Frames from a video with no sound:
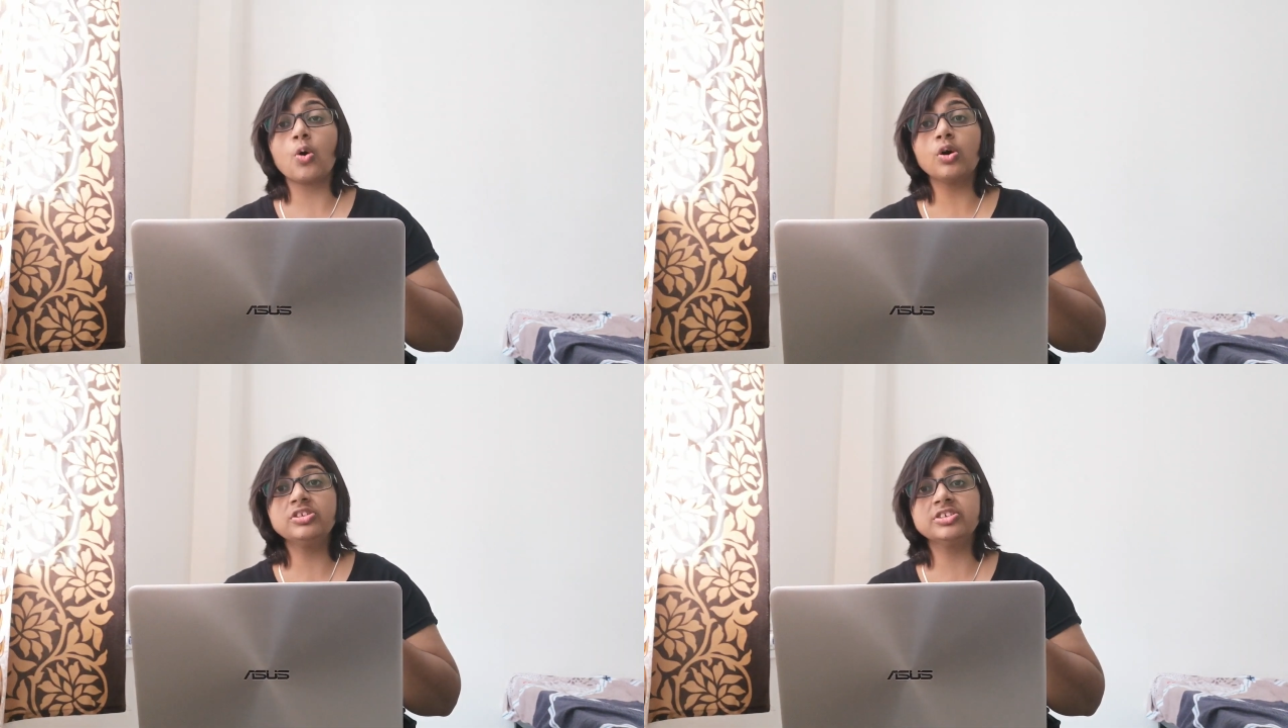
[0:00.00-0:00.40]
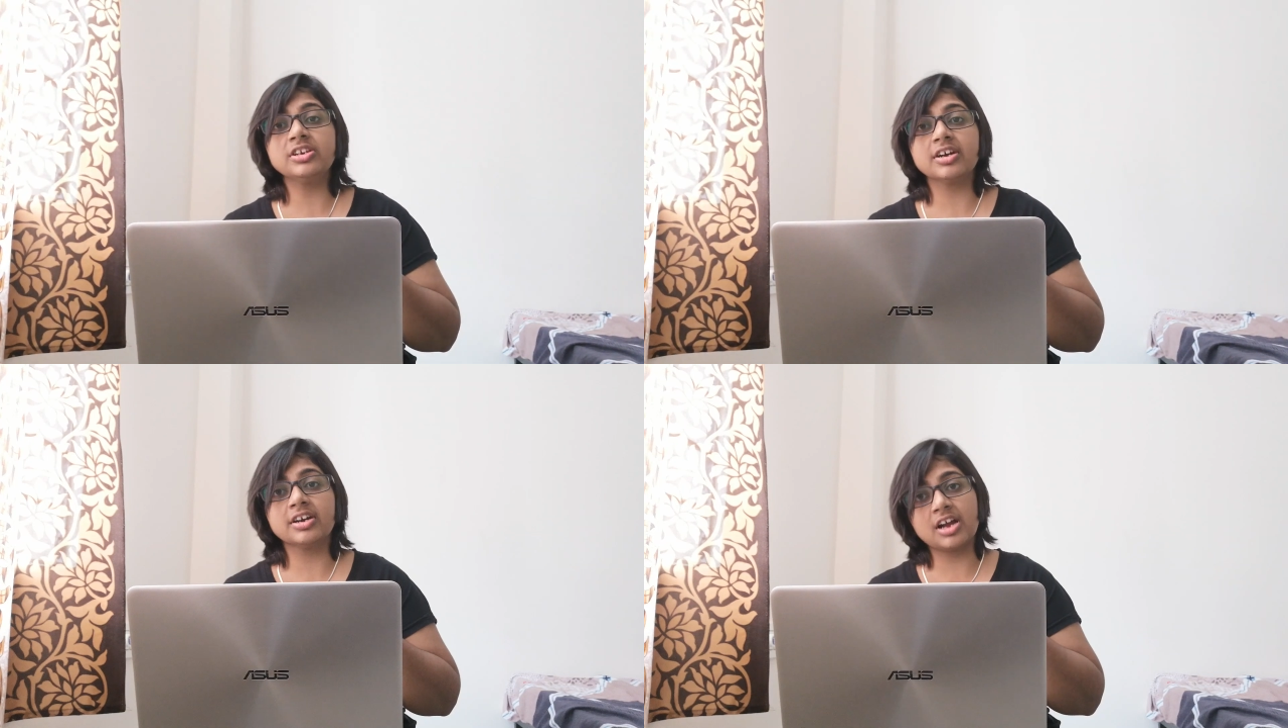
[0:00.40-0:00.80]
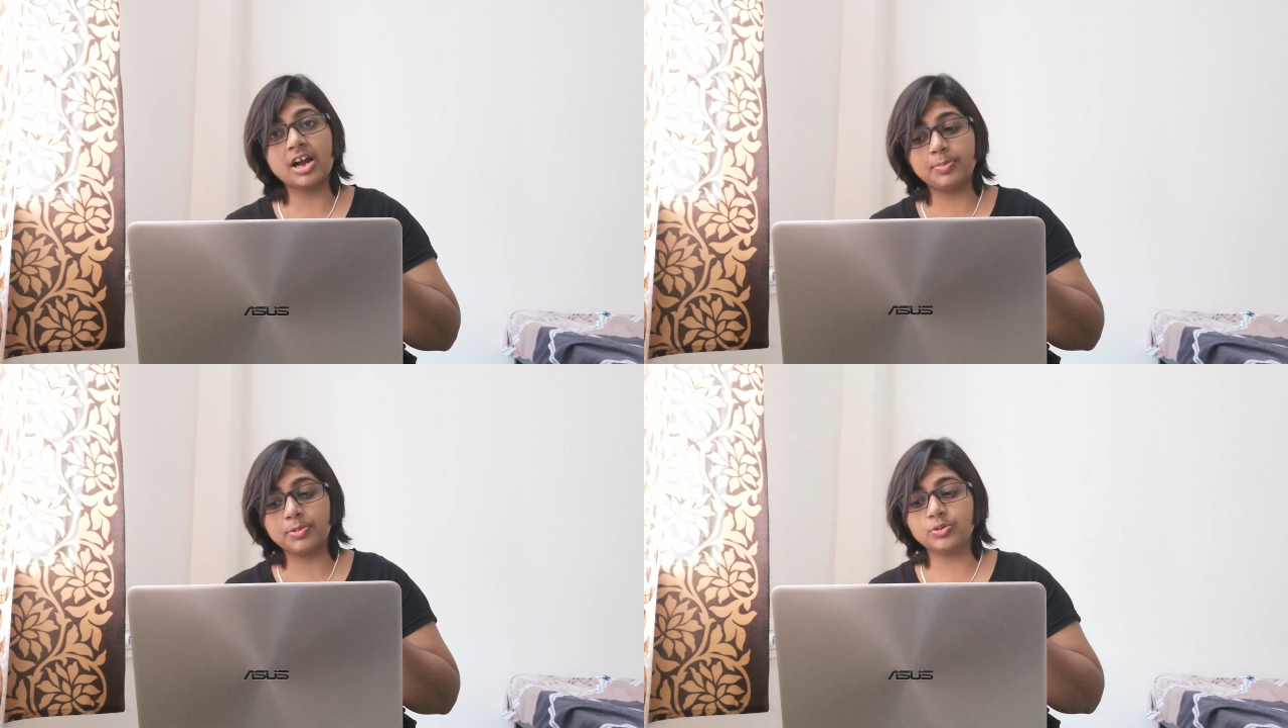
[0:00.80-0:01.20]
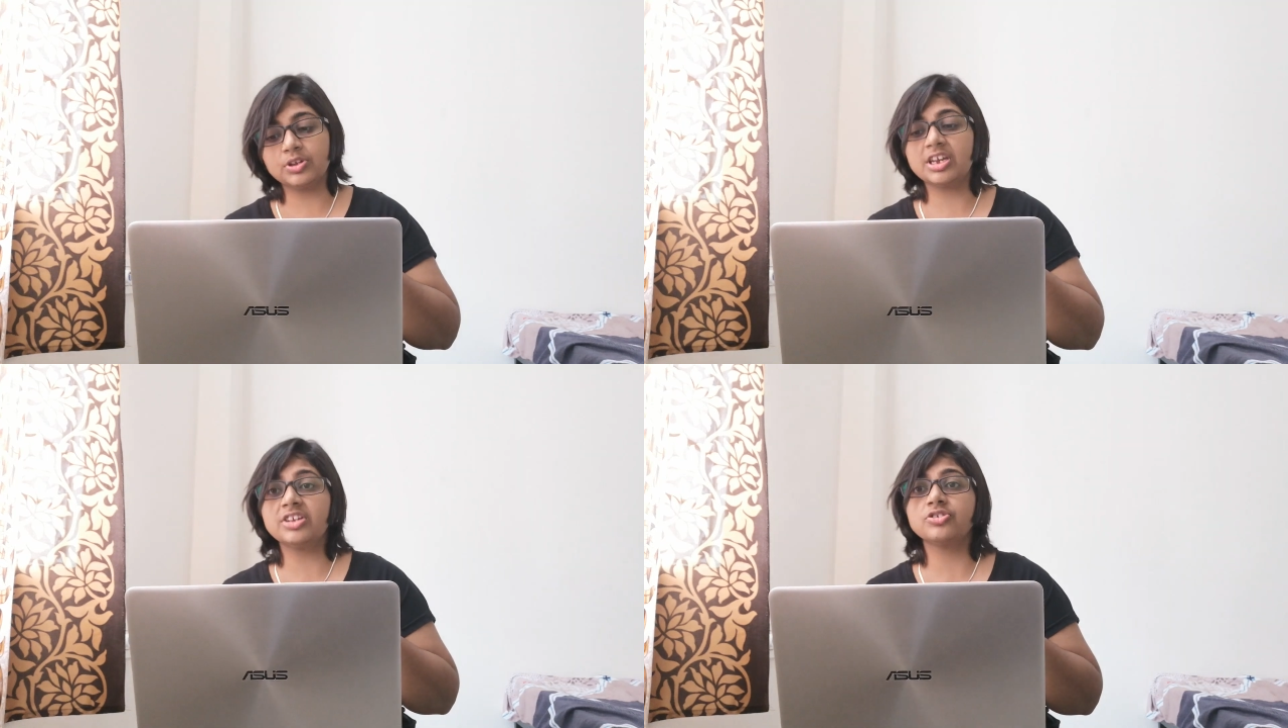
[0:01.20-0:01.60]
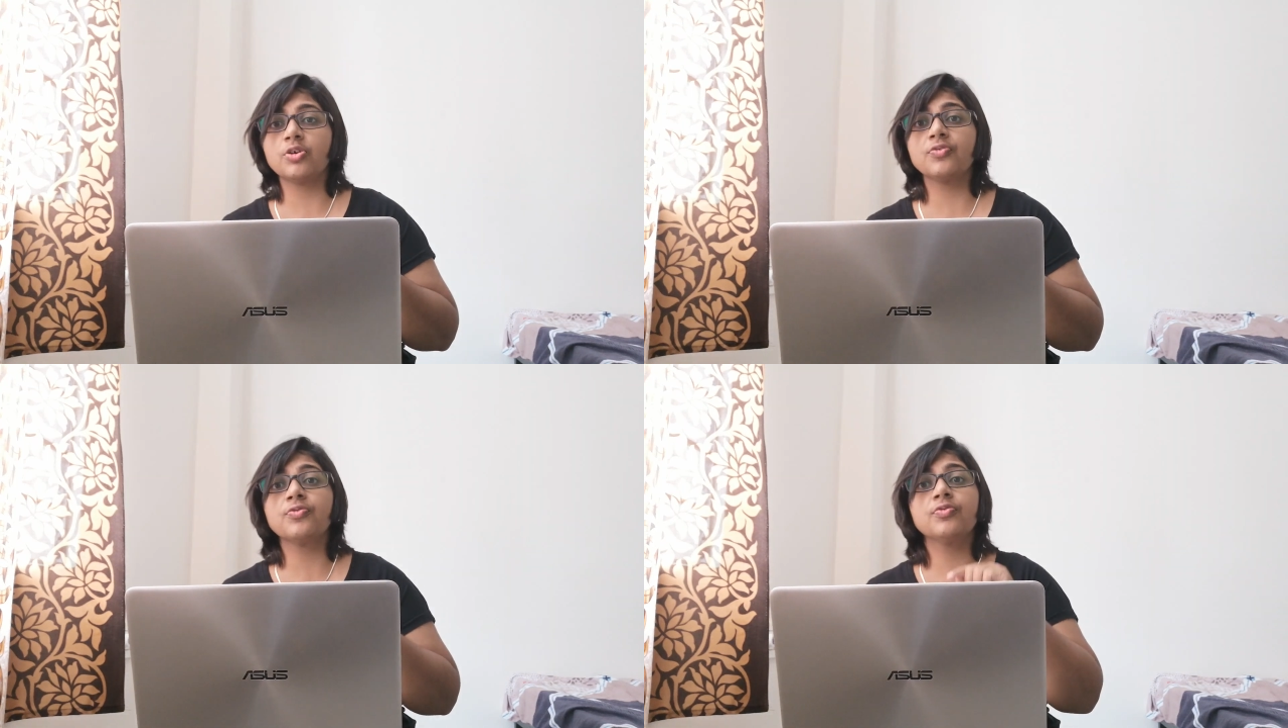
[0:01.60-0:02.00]
all children up to the age
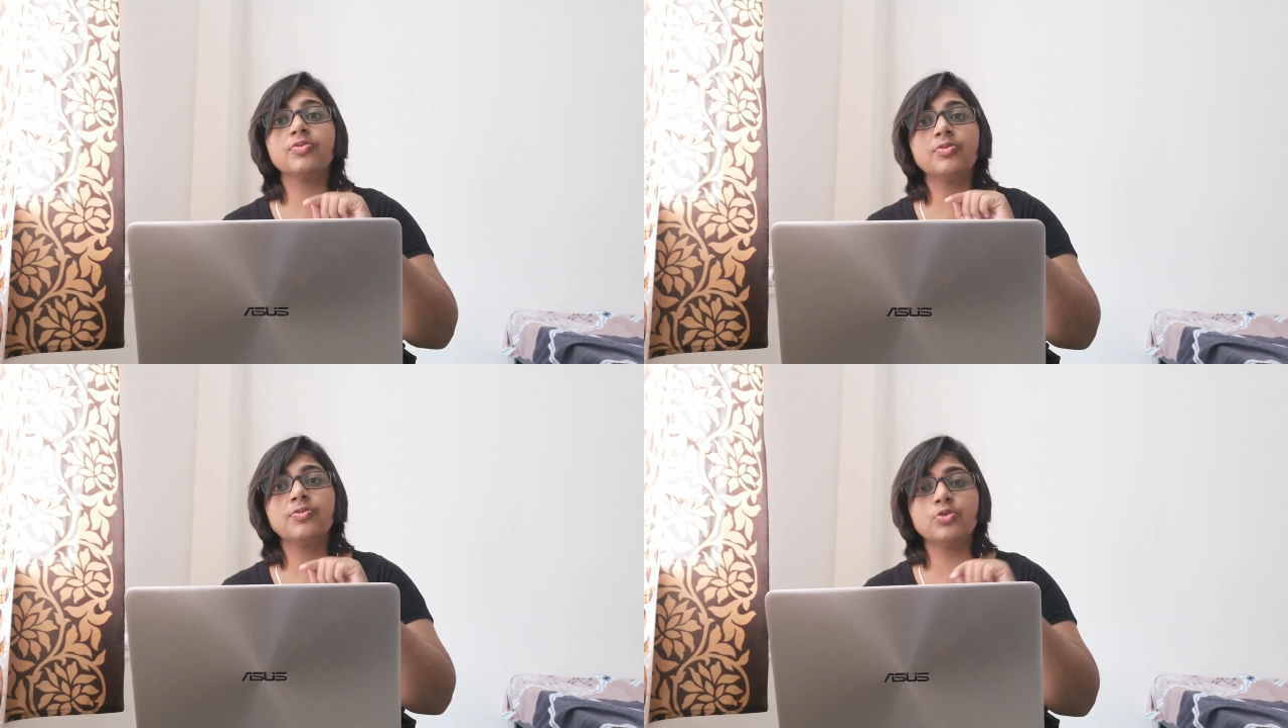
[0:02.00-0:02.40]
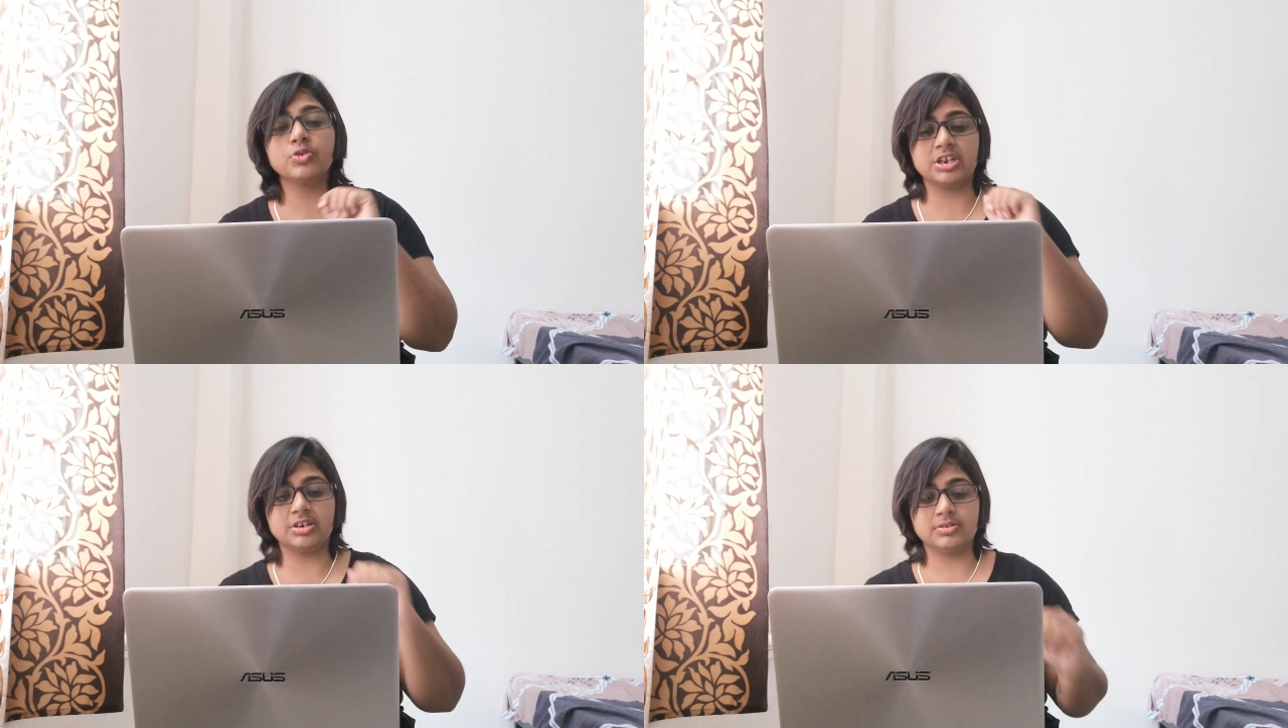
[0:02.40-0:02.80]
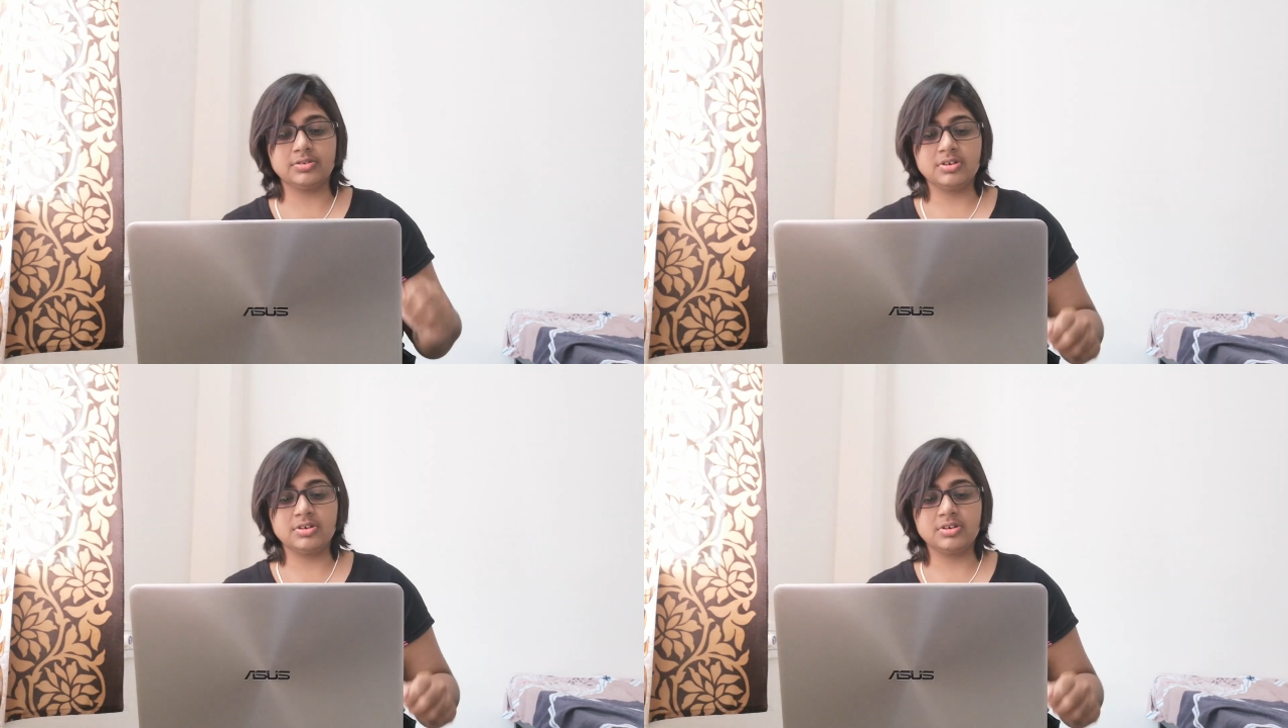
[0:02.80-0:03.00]
of 14.